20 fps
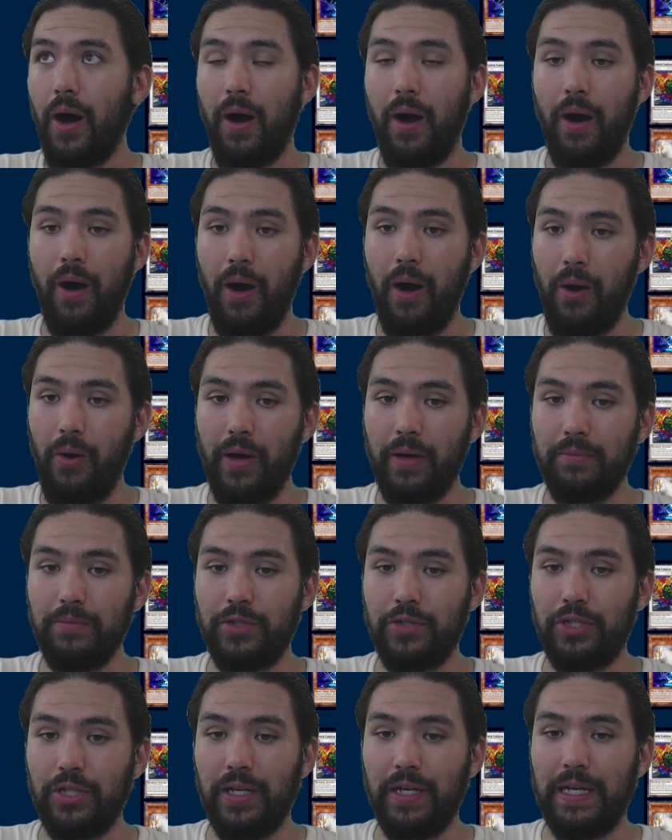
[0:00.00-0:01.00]

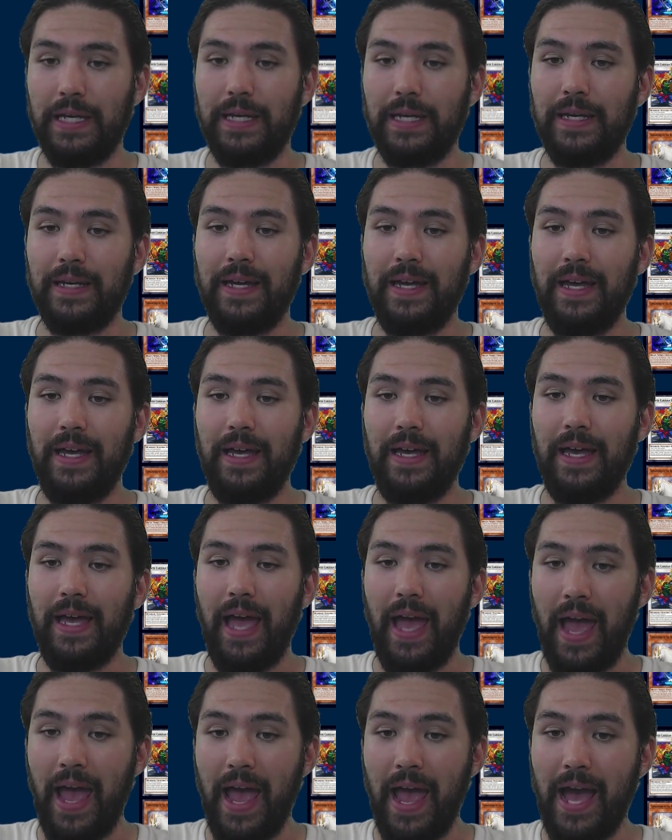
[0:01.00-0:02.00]
OMG.
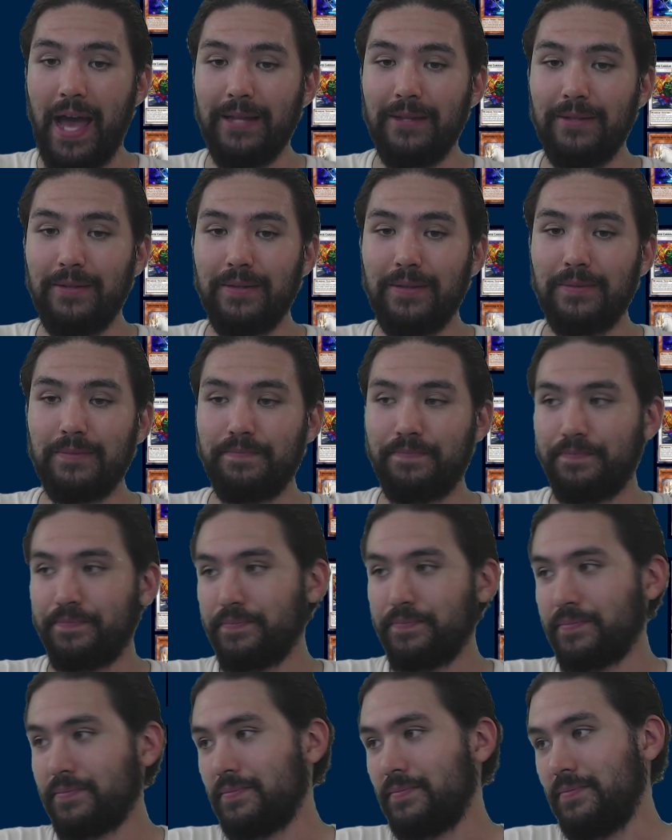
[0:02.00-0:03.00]
And
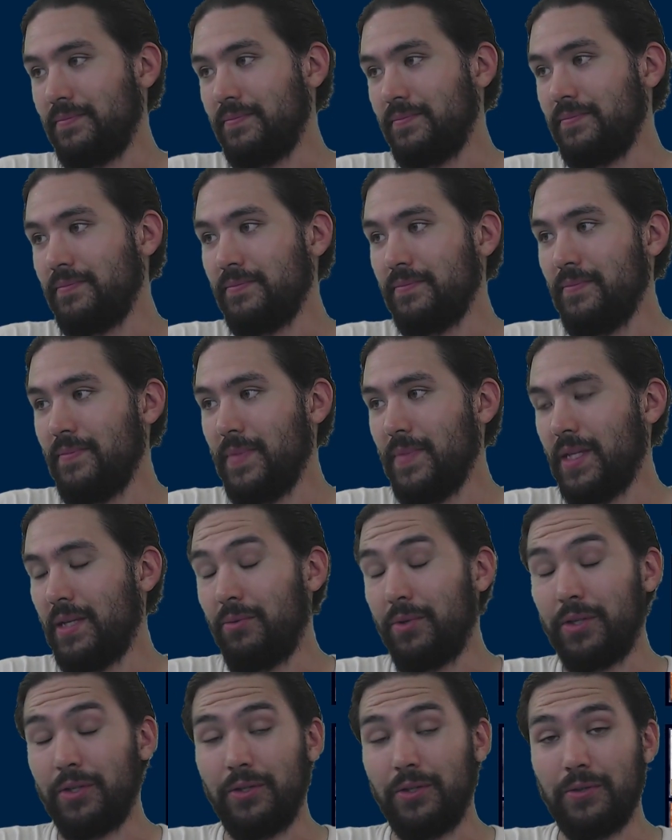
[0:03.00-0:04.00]

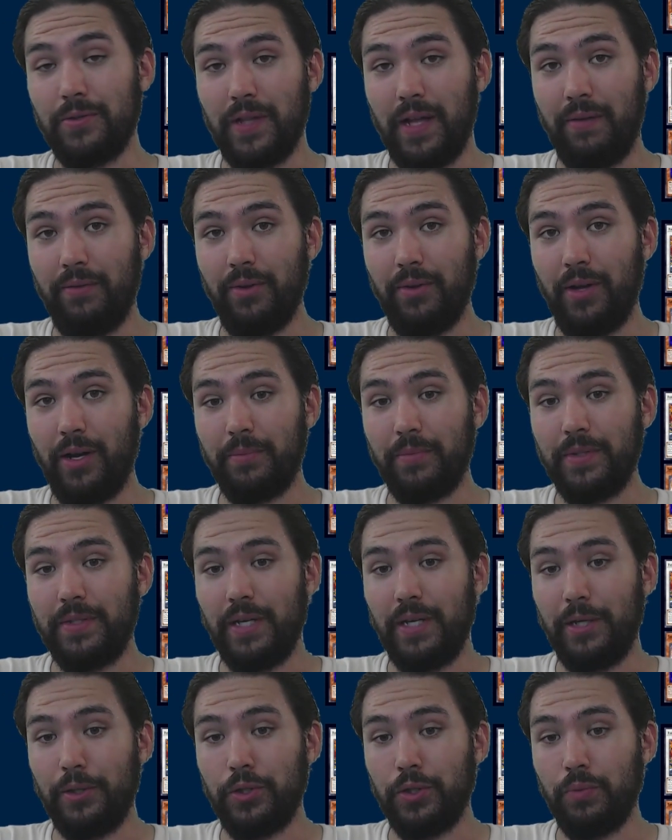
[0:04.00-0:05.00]
we could use level
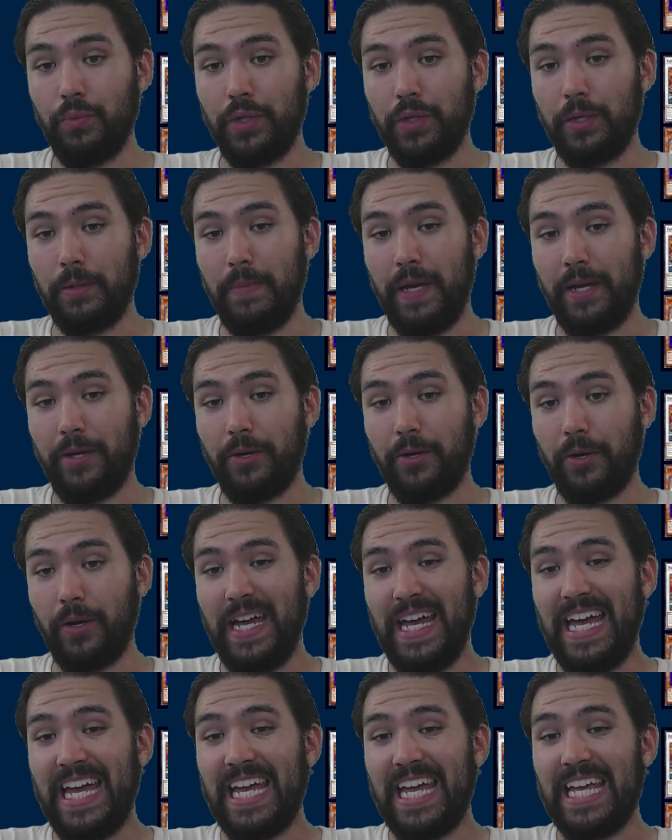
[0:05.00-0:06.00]
augmentation. We can make her
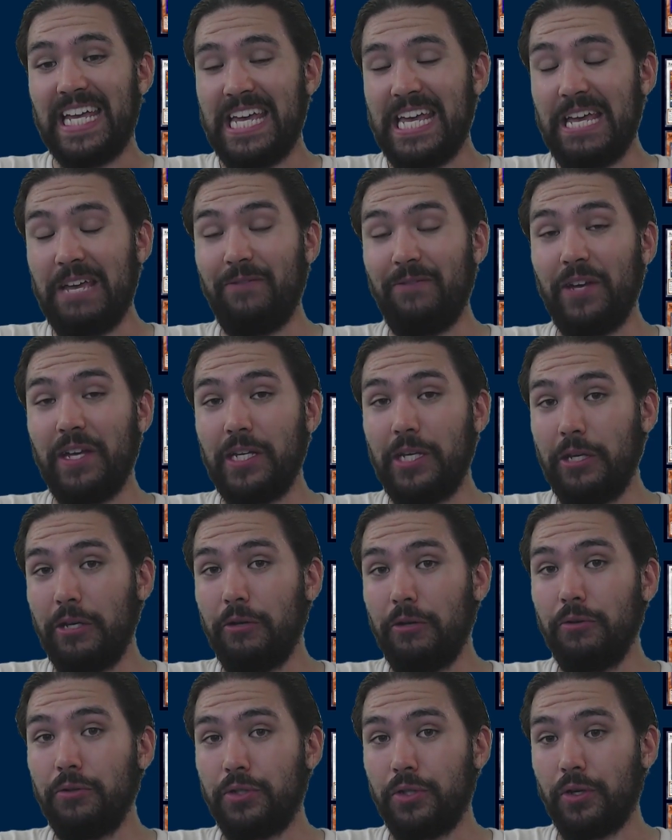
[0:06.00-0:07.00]
even
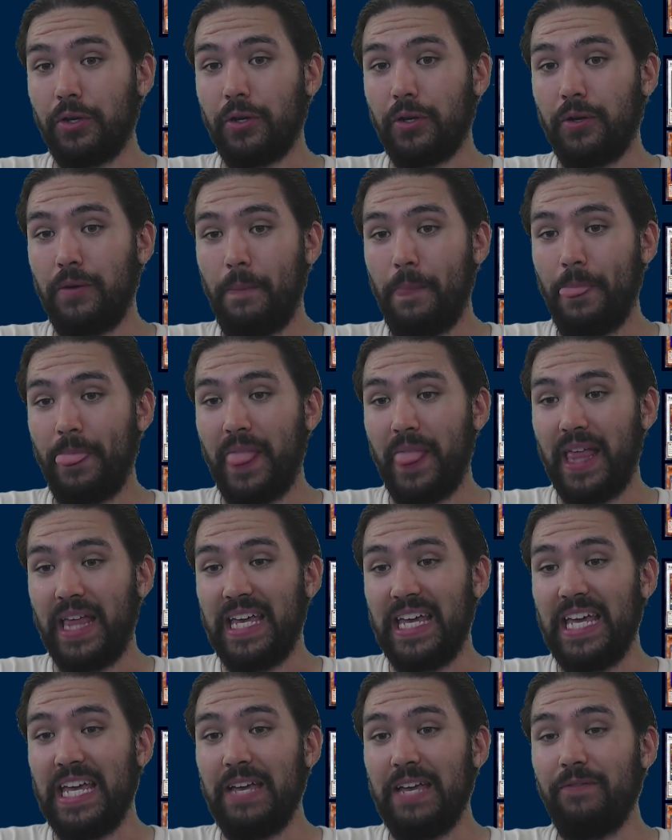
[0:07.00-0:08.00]
huger,
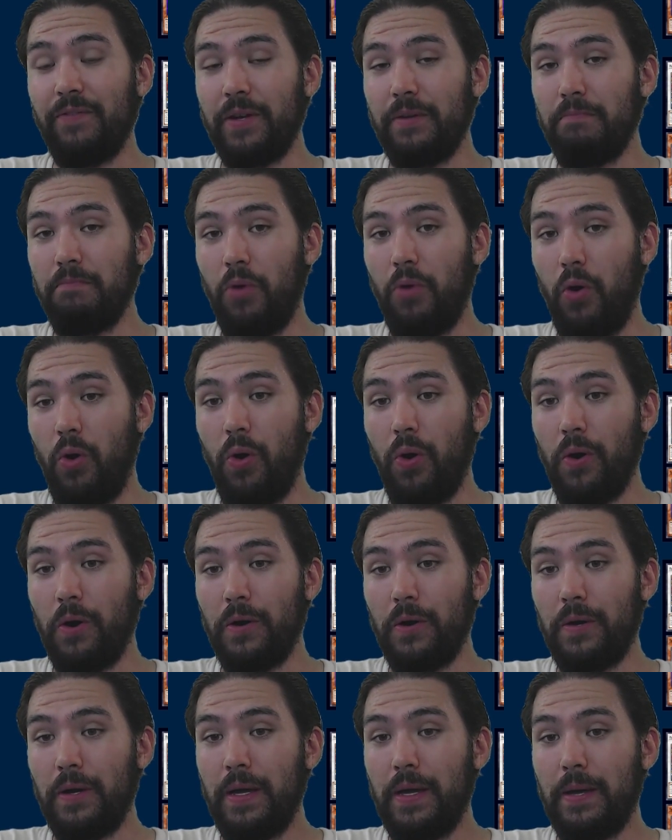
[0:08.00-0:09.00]
even
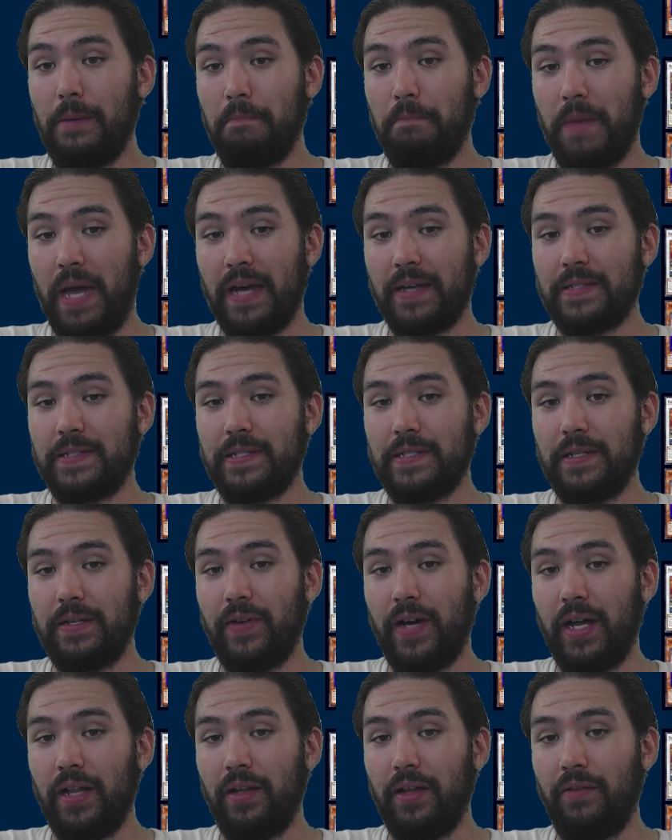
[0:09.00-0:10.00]
more
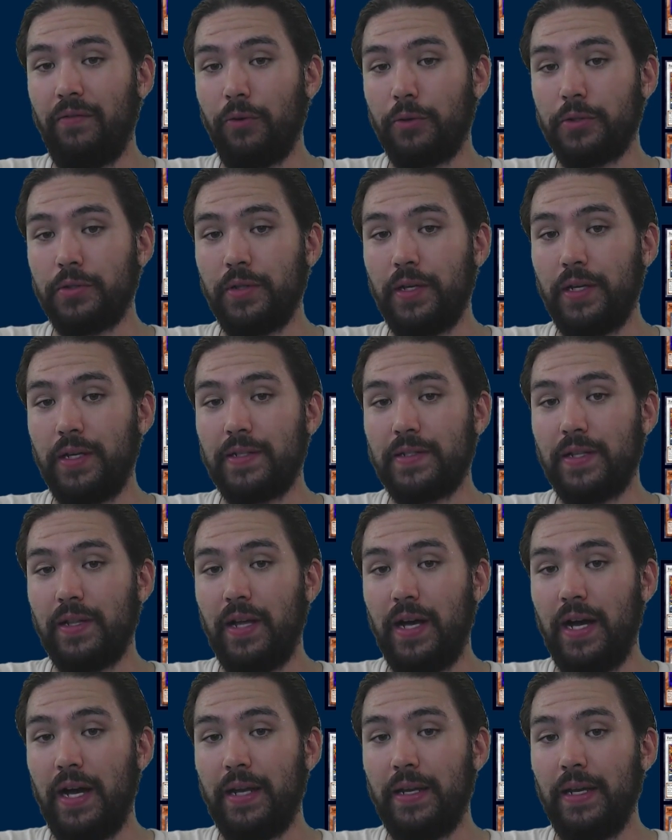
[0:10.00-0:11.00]
massive. I love Fortune Ladies a
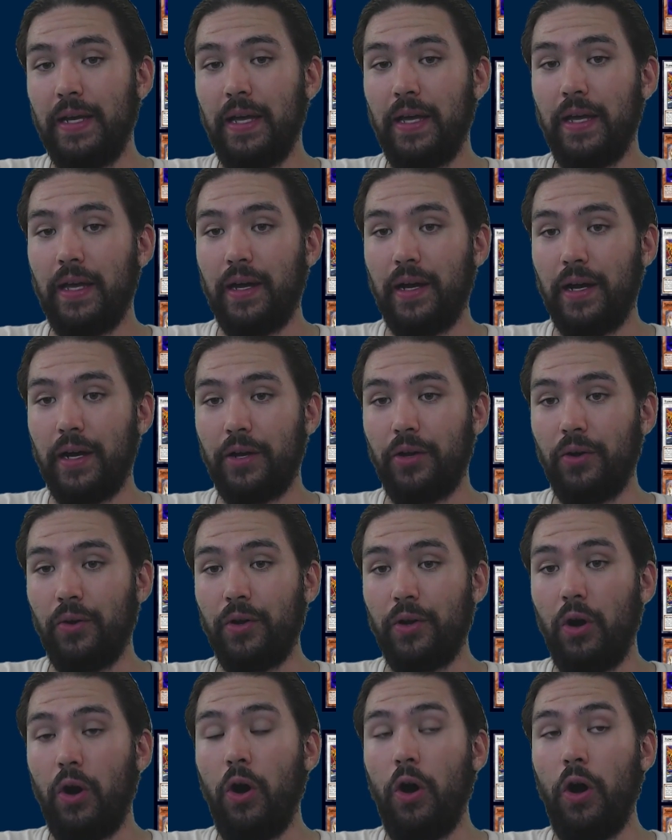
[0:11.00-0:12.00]
lot.
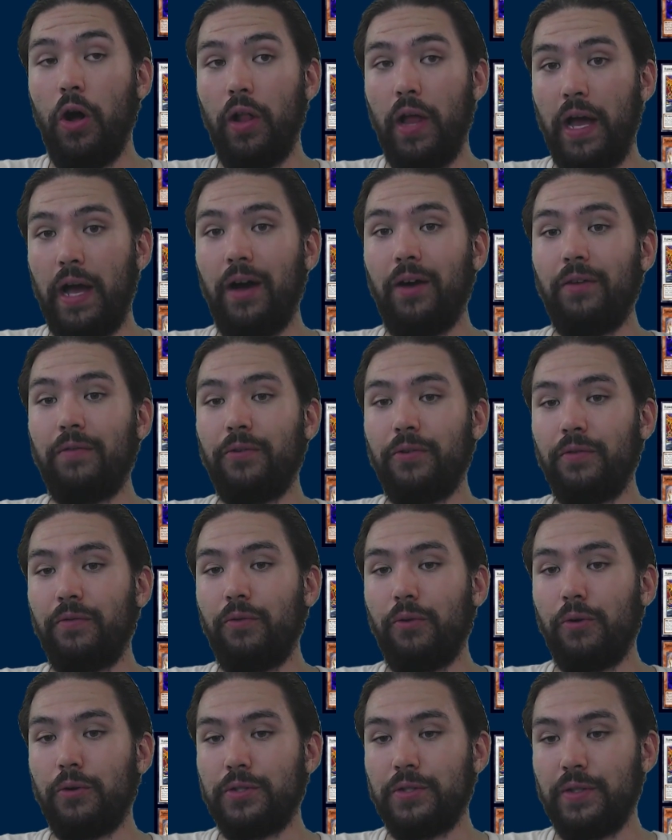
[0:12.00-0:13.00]
Going all out for the
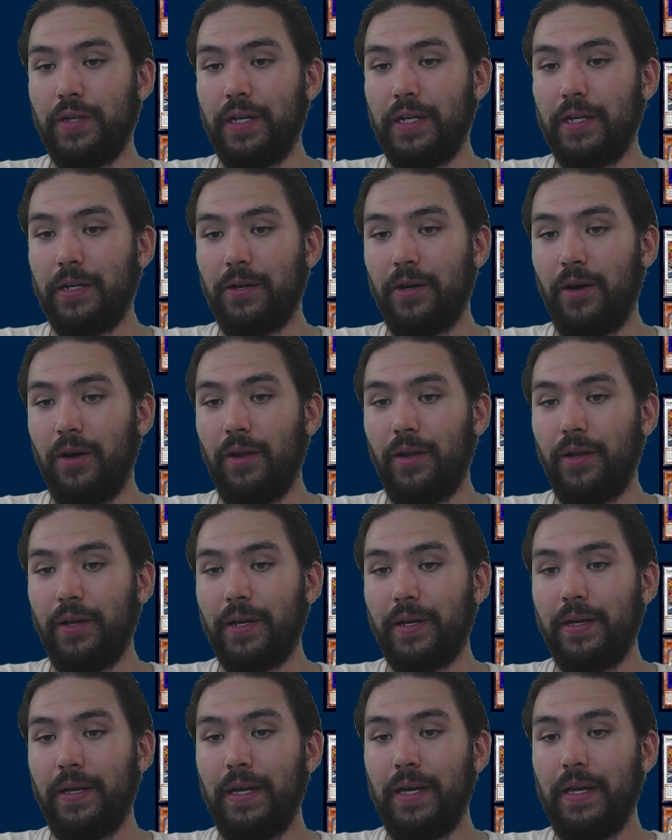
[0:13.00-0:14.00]
Fortune Lady
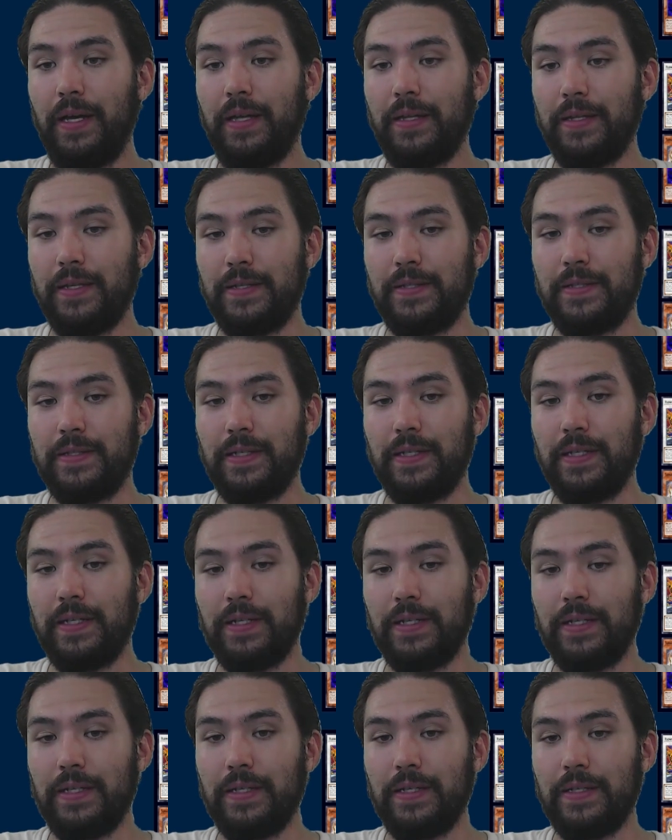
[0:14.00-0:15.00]
calling. This
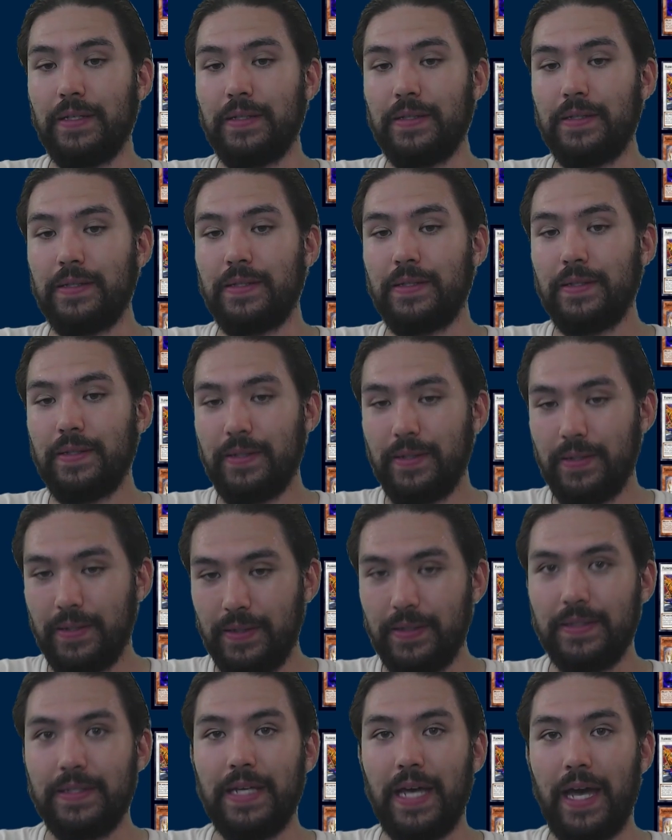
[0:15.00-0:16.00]
is
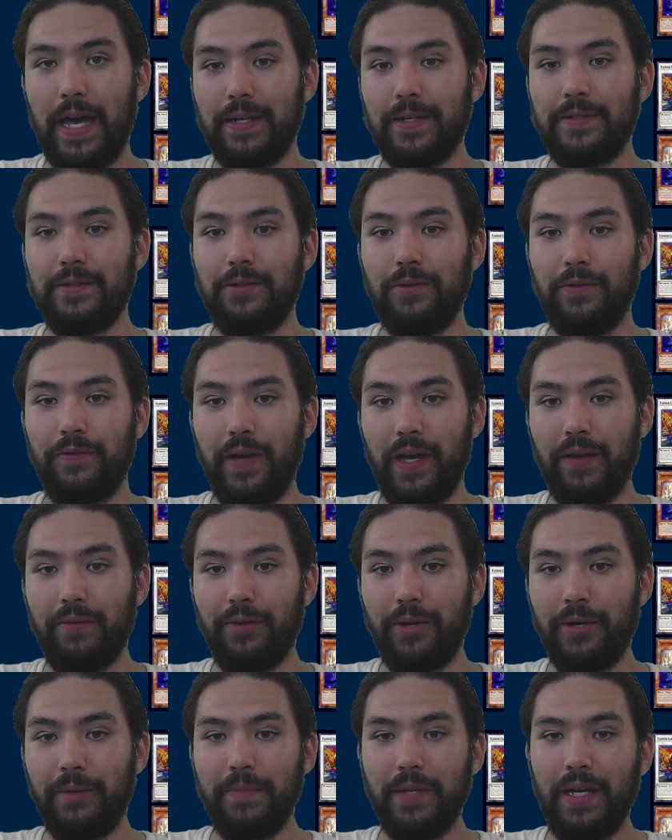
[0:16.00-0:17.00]
Daddy's new
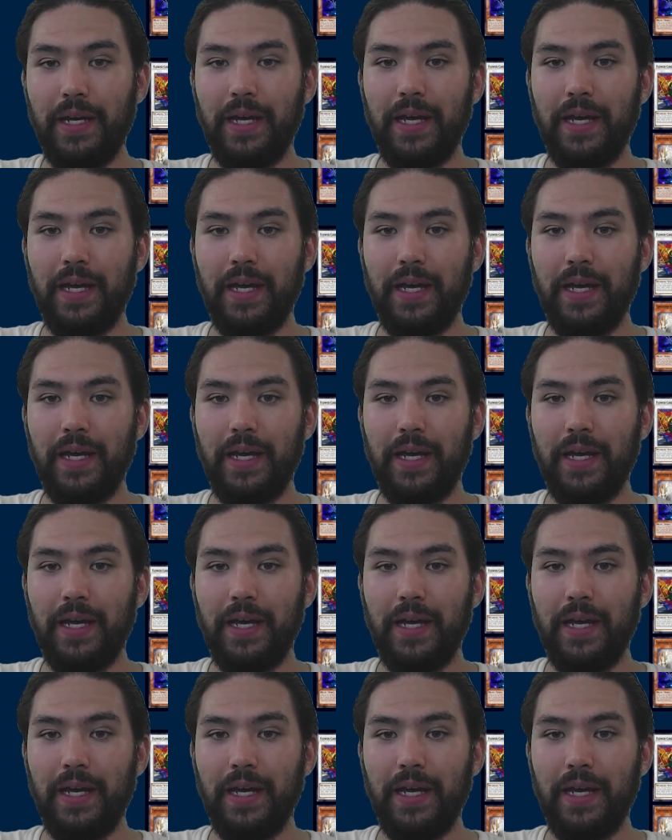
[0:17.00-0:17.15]
favorite.